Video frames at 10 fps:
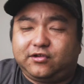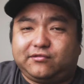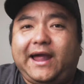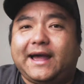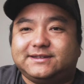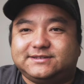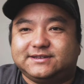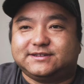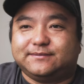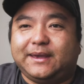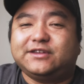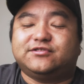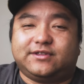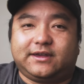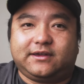grass is the
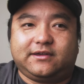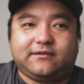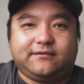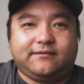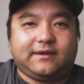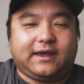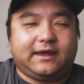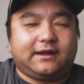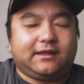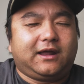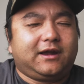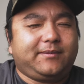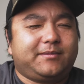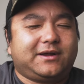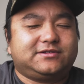major thing. And a lot
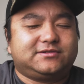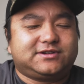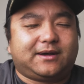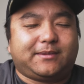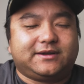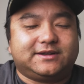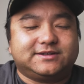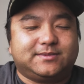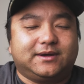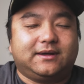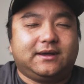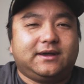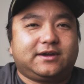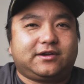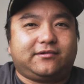of people don't talk about this, but
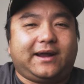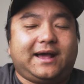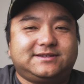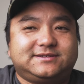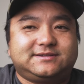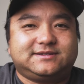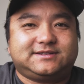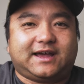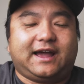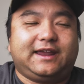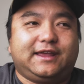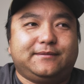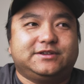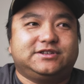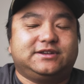grass side
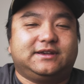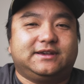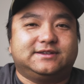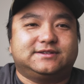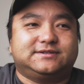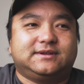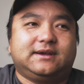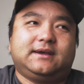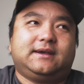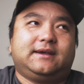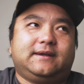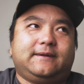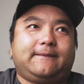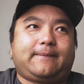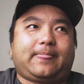imaging is
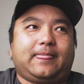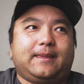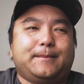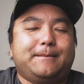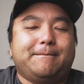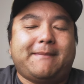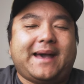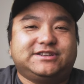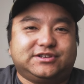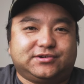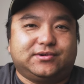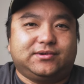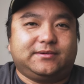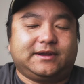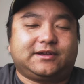
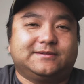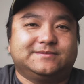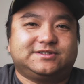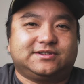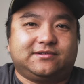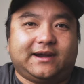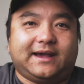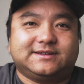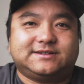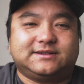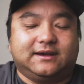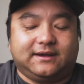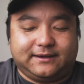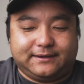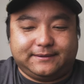magical when it comes to grass.
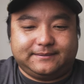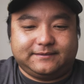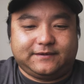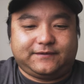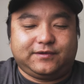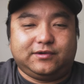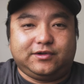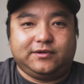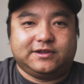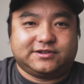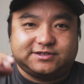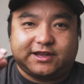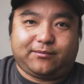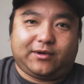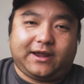If your units are
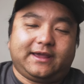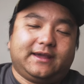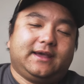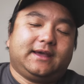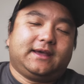set up right,